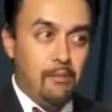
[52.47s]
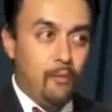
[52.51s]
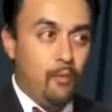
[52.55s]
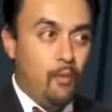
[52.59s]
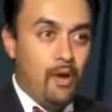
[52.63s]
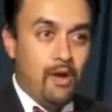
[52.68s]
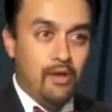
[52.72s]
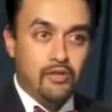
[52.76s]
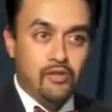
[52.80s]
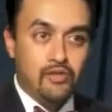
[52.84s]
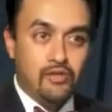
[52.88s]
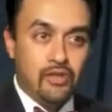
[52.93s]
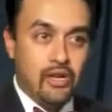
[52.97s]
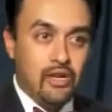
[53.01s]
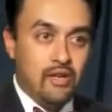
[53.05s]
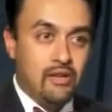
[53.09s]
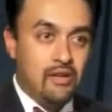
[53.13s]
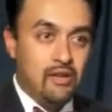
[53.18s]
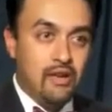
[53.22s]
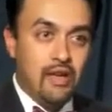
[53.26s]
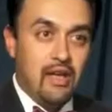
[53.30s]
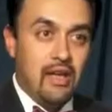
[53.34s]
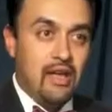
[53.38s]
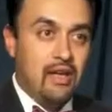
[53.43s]
Well-trained.
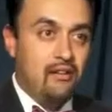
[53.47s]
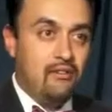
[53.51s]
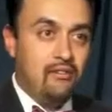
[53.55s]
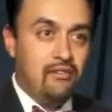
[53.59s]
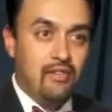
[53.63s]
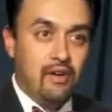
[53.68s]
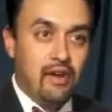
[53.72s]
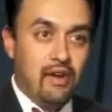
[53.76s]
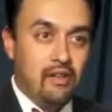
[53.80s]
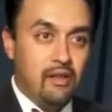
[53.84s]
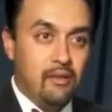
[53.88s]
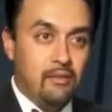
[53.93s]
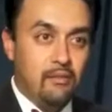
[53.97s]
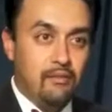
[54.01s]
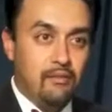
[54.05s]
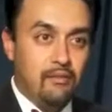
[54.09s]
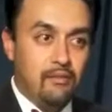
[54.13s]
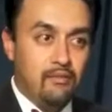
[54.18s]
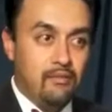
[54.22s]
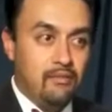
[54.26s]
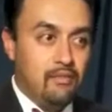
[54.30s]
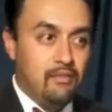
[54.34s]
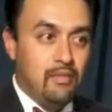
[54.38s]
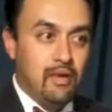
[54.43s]
You can't find them
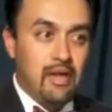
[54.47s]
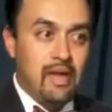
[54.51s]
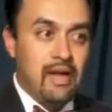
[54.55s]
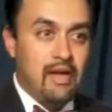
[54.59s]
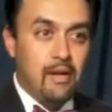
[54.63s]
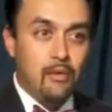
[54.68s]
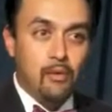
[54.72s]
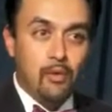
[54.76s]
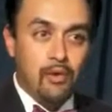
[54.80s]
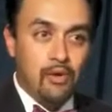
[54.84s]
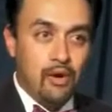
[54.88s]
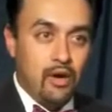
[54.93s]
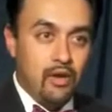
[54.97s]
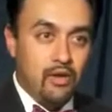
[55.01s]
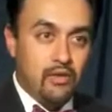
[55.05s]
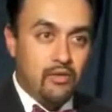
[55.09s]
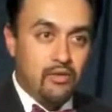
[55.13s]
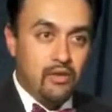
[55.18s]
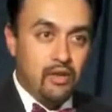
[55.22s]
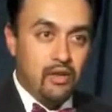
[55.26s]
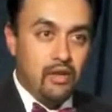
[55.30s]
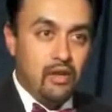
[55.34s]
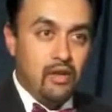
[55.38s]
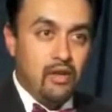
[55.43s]
anywhere
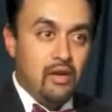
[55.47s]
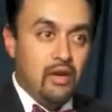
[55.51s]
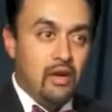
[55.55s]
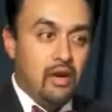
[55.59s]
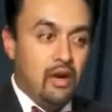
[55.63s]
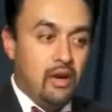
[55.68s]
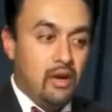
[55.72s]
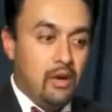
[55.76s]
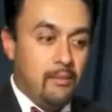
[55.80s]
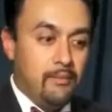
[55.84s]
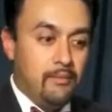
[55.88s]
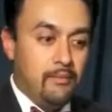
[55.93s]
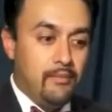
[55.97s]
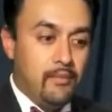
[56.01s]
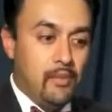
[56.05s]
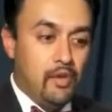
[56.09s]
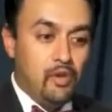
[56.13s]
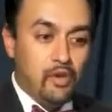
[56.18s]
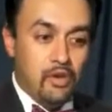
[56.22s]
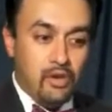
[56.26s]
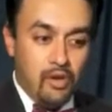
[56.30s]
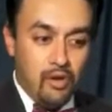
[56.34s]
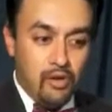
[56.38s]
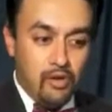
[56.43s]
else.
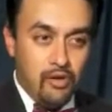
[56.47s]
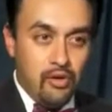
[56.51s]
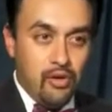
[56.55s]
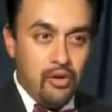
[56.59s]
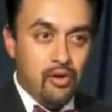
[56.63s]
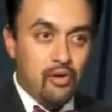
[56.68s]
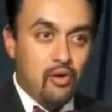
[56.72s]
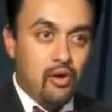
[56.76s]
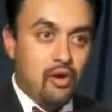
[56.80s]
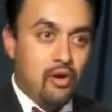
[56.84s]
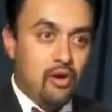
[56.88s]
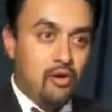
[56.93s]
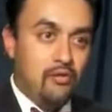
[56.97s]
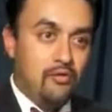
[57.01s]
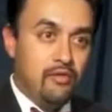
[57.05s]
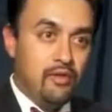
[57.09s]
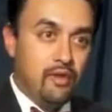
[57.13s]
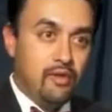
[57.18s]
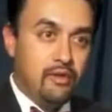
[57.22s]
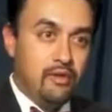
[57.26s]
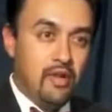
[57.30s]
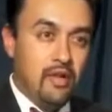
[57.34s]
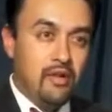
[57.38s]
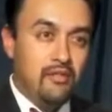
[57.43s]
You can go to New York or
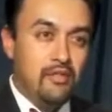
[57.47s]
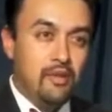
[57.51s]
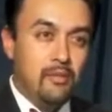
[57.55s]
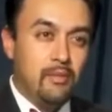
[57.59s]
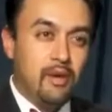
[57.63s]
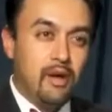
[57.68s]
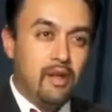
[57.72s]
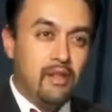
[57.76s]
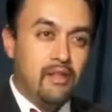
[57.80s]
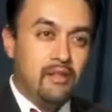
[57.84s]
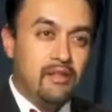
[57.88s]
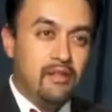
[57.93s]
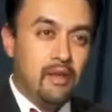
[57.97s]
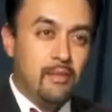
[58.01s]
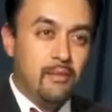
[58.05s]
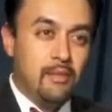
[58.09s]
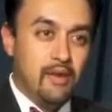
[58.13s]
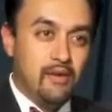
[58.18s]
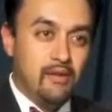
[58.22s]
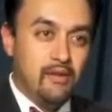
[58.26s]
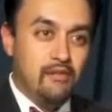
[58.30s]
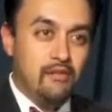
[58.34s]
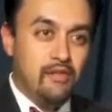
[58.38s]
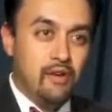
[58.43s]
Philadelphia, but I think that
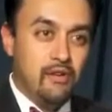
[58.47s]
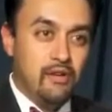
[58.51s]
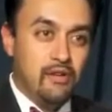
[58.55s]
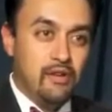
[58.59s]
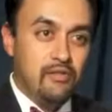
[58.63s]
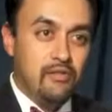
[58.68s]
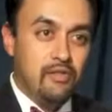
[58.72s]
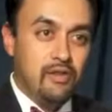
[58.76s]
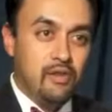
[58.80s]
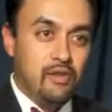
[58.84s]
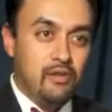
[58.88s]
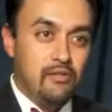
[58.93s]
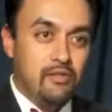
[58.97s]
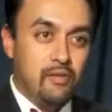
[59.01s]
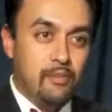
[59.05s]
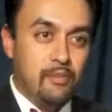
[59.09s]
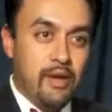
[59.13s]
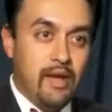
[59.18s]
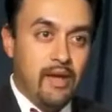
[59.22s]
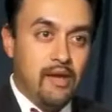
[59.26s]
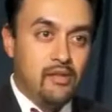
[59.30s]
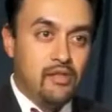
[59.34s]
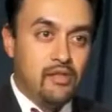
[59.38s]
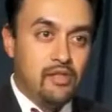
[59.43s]
makes it very difficult for
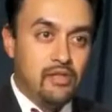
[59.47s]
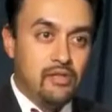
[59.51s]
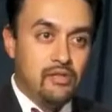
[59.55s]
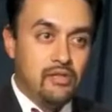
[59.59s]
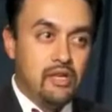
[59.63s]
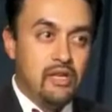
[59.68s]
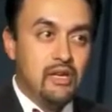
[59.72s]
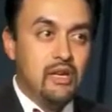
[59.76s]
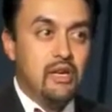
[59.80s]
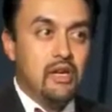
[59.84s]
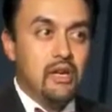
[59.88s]
patients.